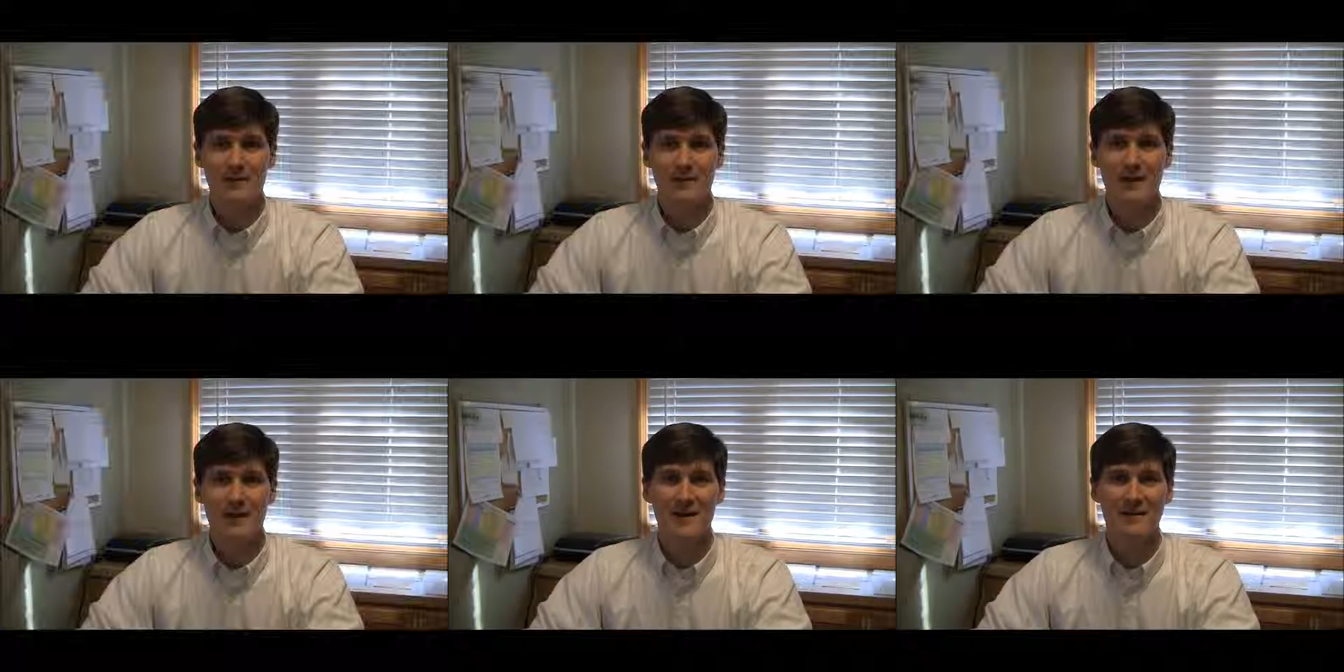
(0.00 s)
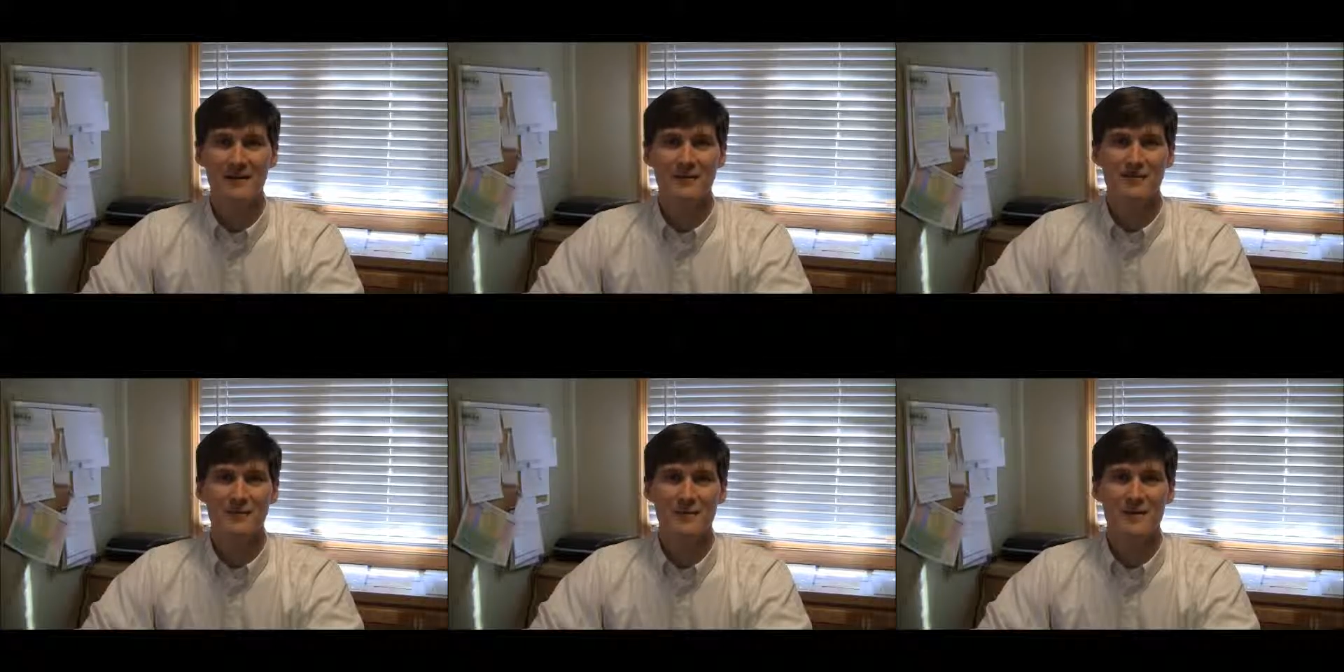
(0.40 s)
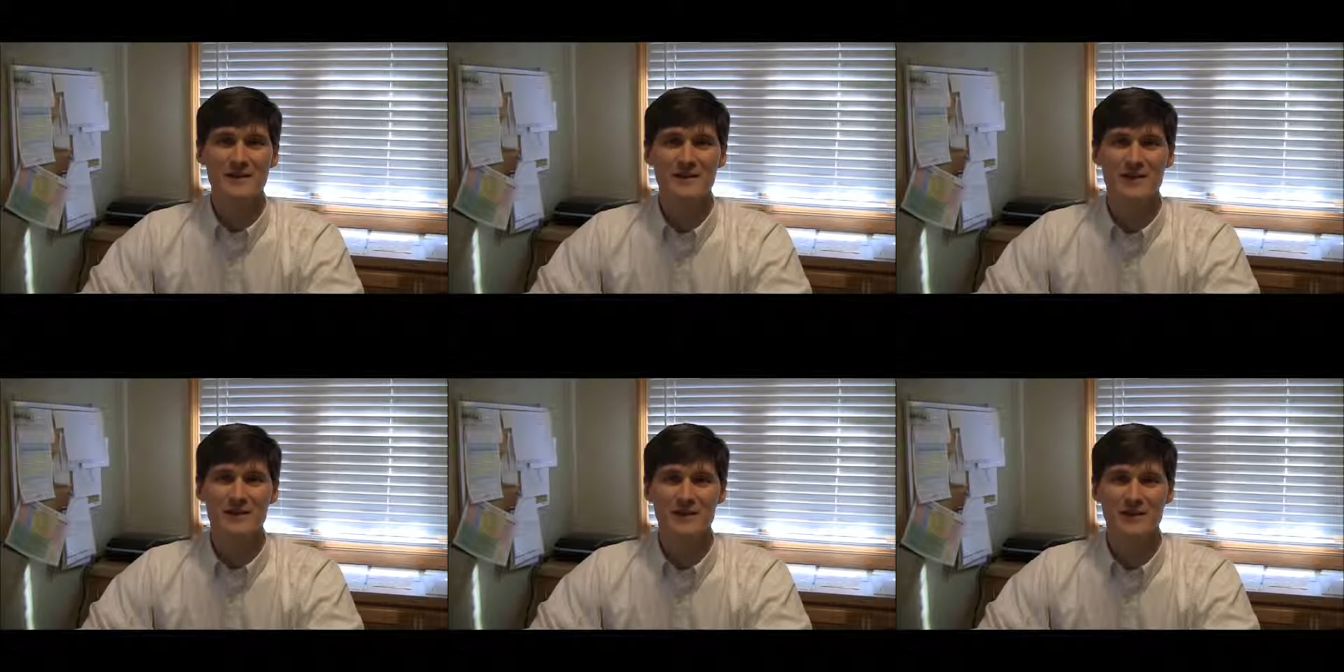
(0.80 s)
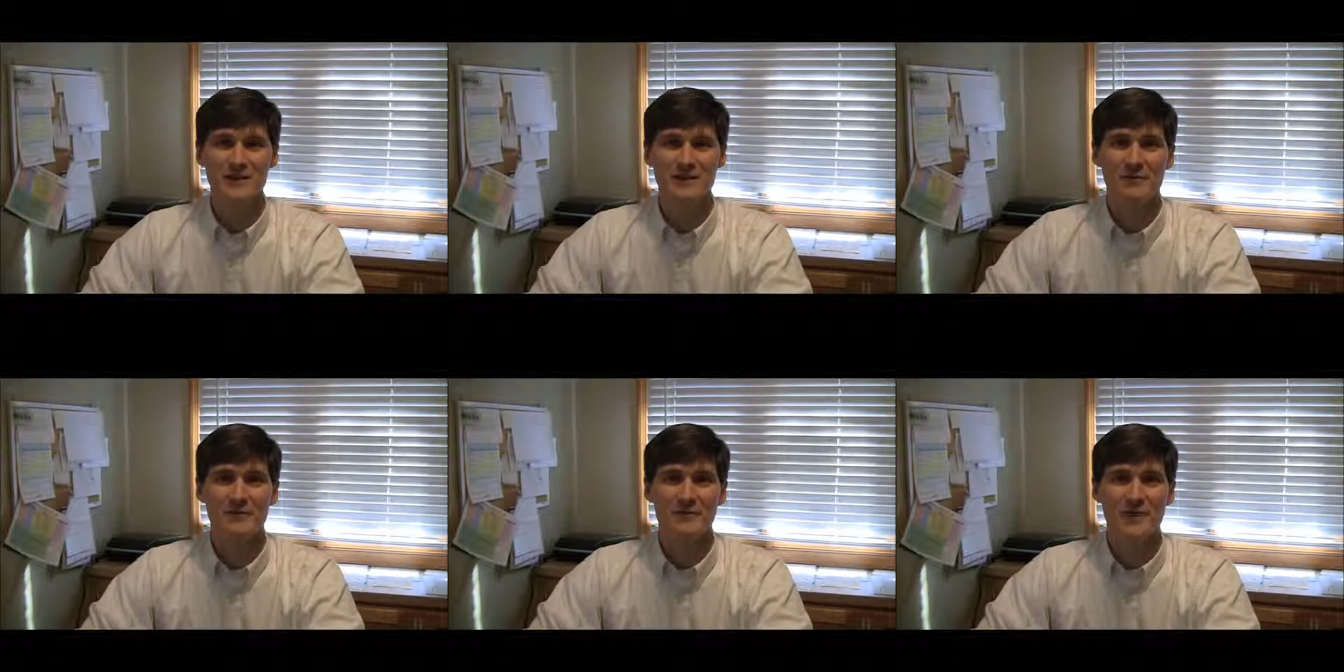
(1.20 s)
Hi, this is Wes
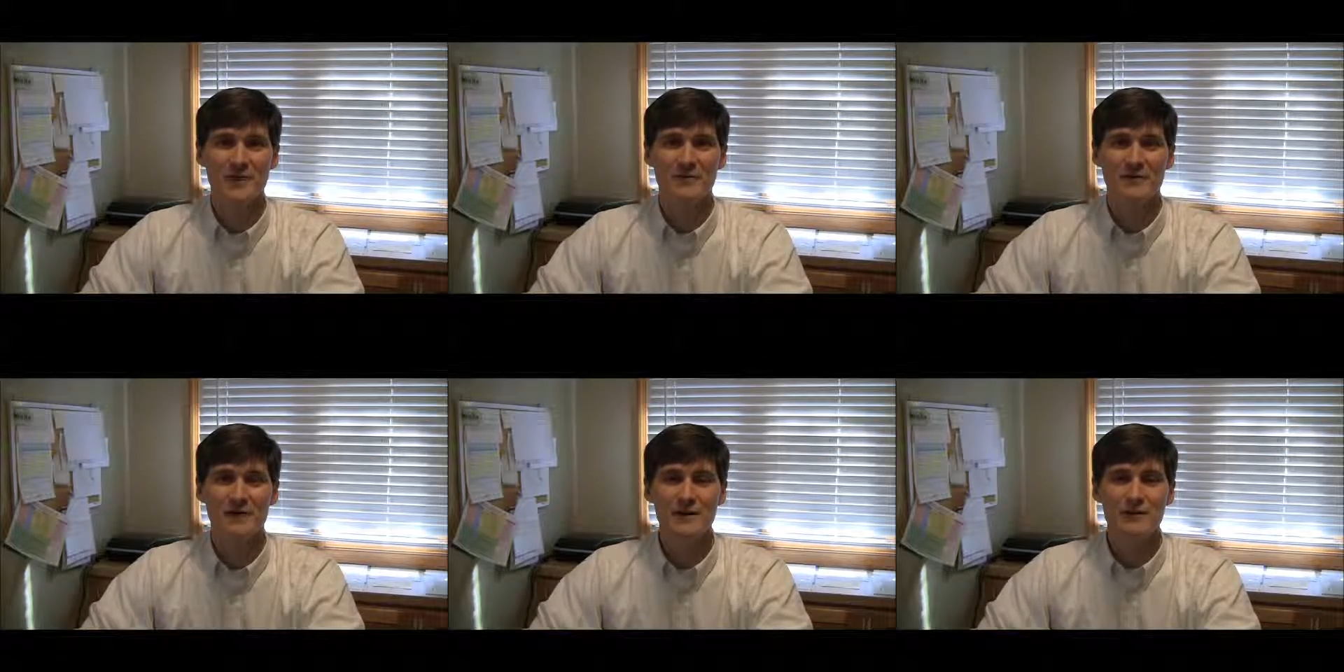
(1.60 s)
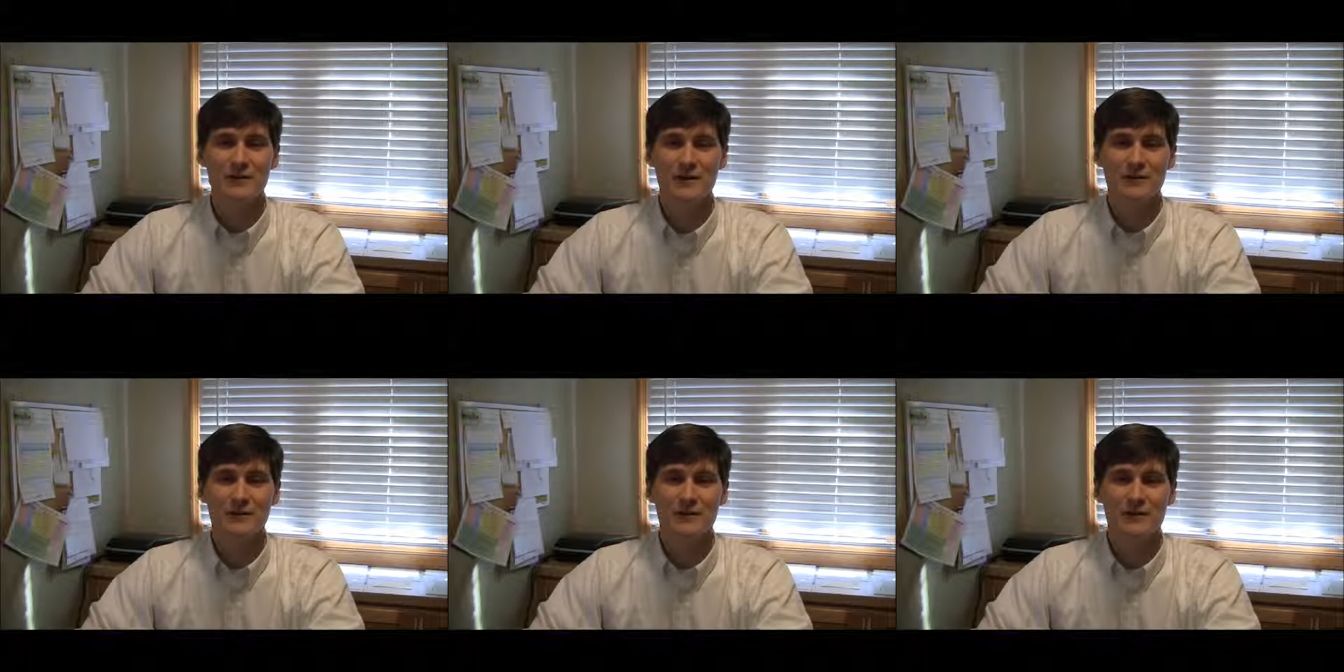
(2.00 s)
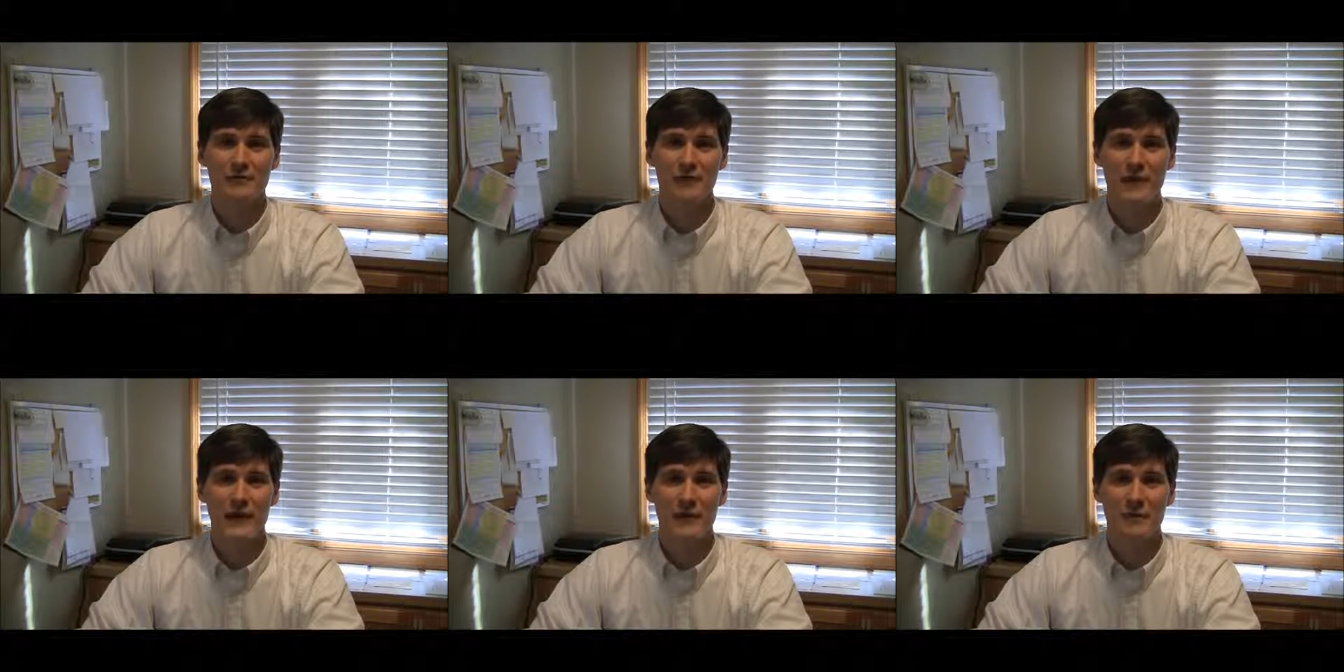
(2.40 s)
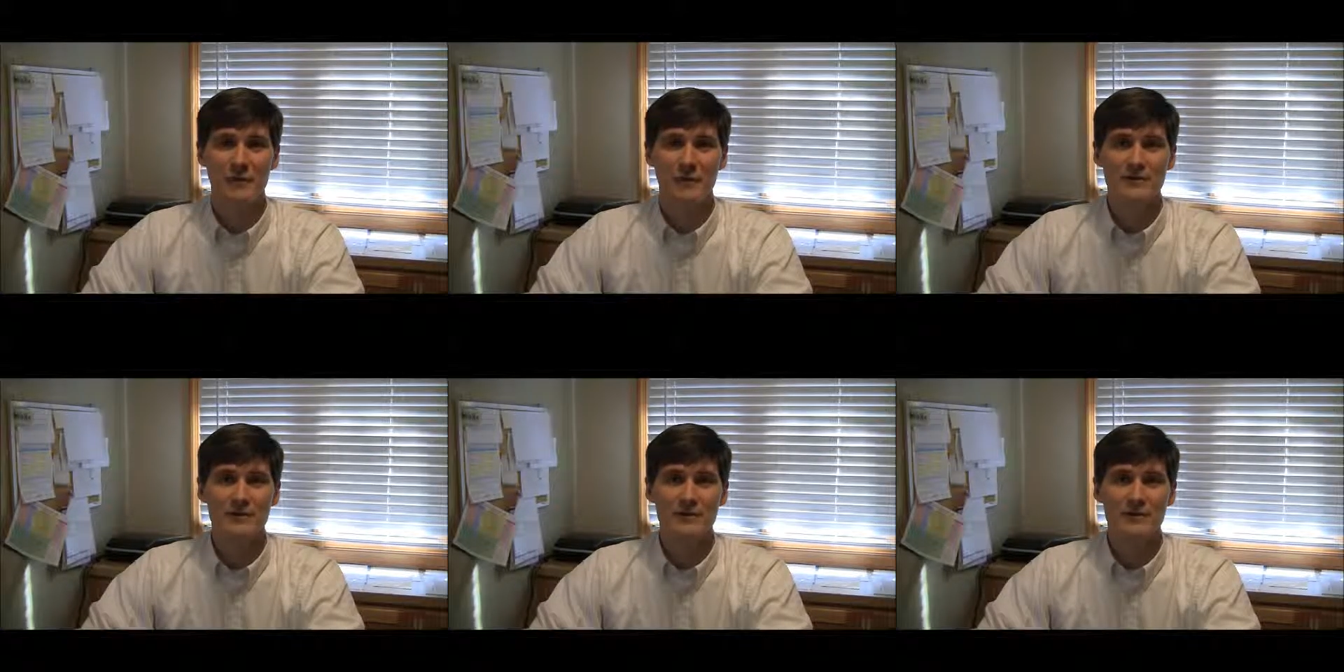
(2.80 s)
Stubblefield, Secretary Treasurer of the Alabama